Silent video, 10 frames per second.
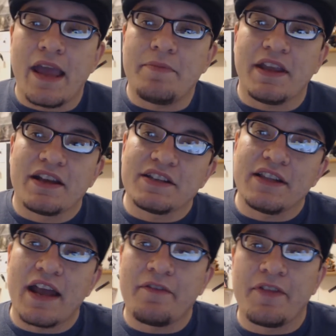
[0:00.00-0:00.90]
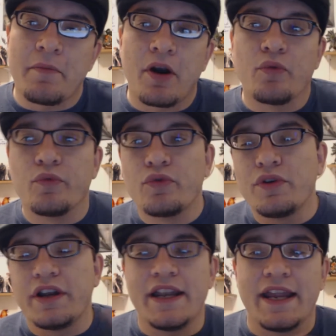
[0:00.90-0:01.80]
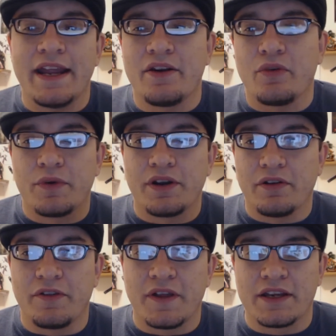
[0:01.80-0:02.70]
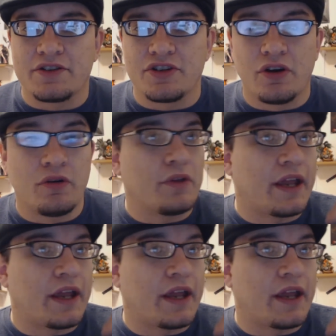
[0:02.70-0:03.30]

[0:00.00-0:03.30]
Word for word: And because a lot of them are rooted in real things, you know,